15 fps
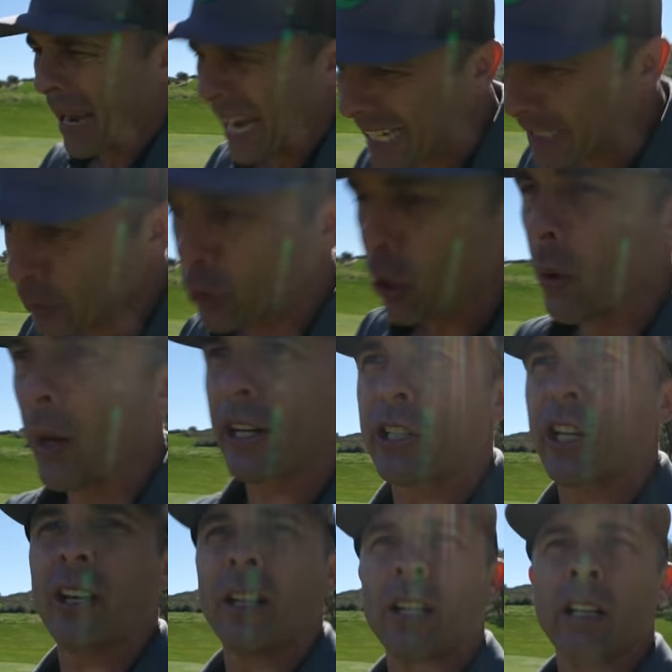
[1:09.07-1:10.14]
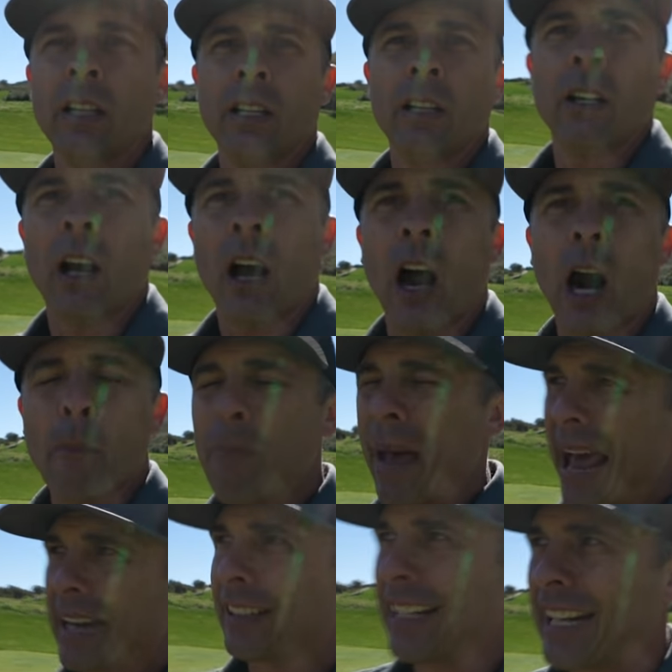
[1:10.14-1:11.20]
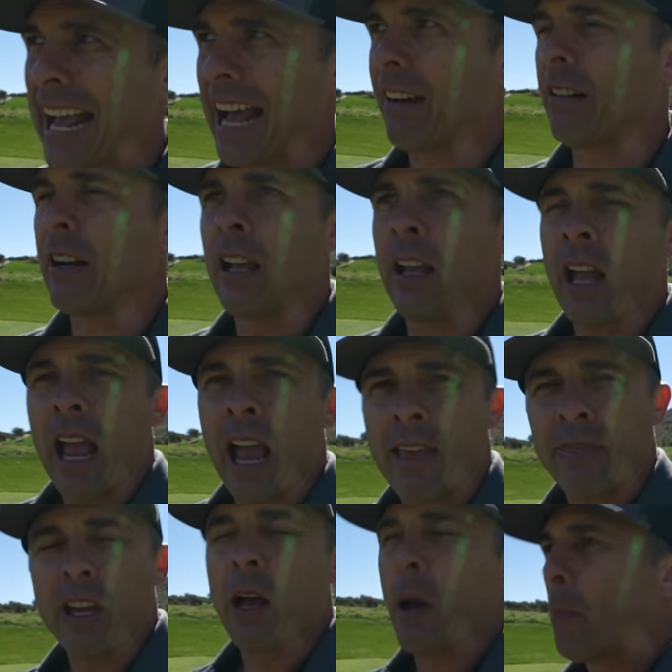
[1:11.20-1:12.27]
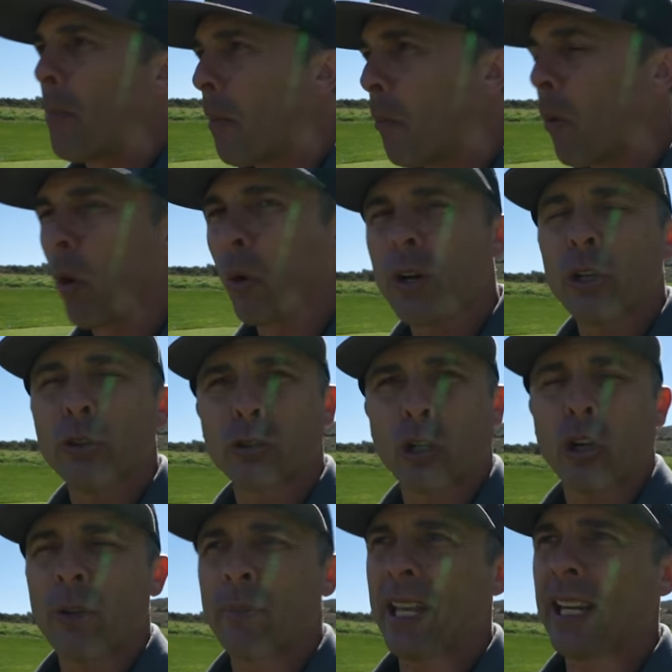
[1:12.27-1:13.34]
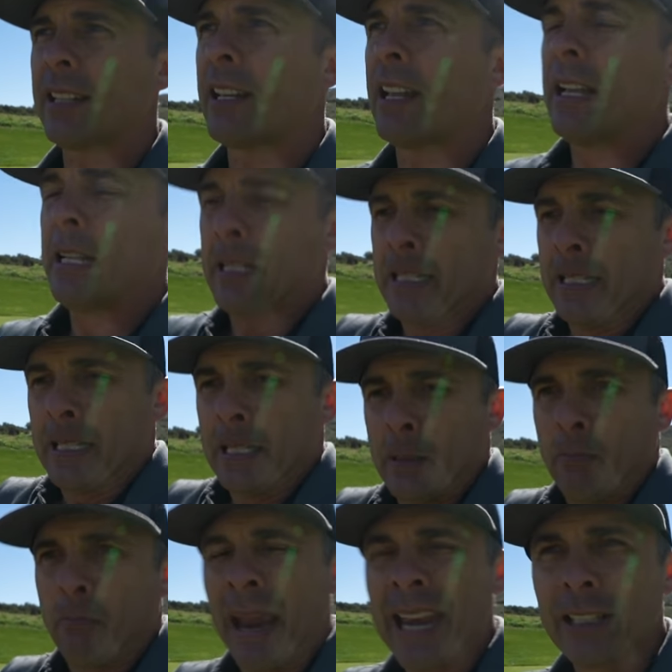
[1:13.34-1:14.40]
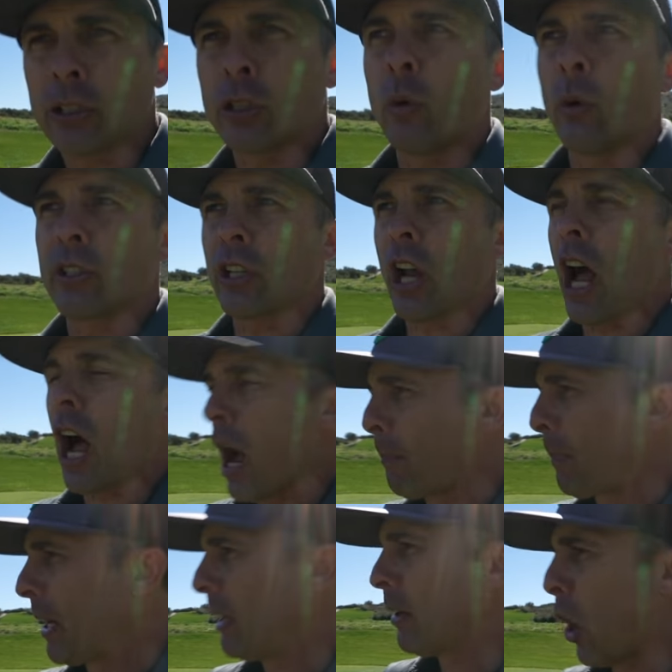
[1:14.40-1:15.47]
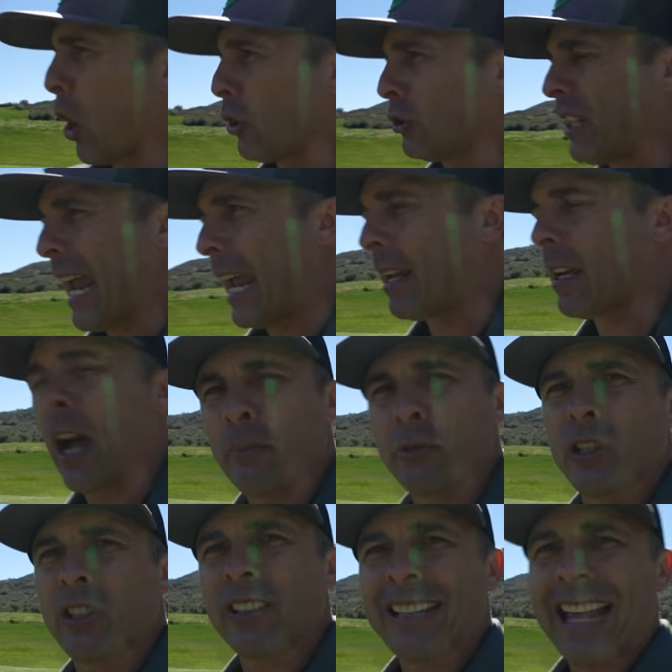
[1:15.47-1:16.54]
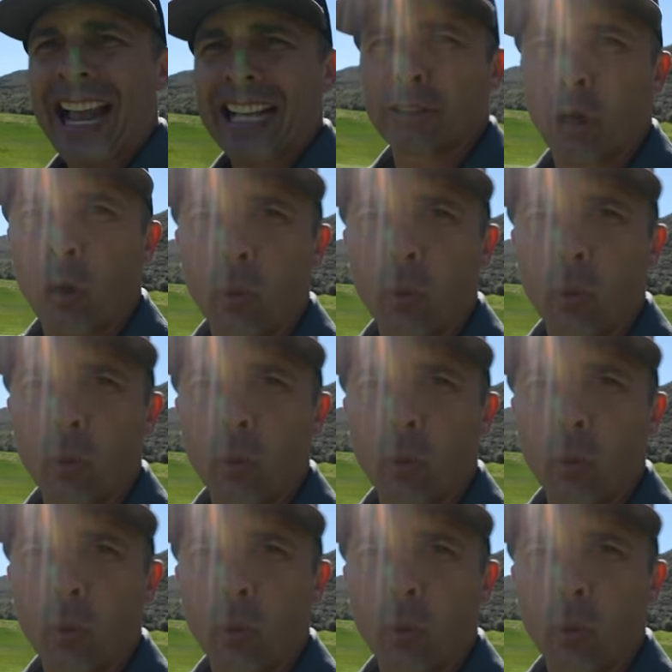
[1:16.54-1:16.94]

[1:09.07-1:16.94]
Payne Stewart, are battling it out at the Memorial Tournament Payne Stewart's up all day, comes to the last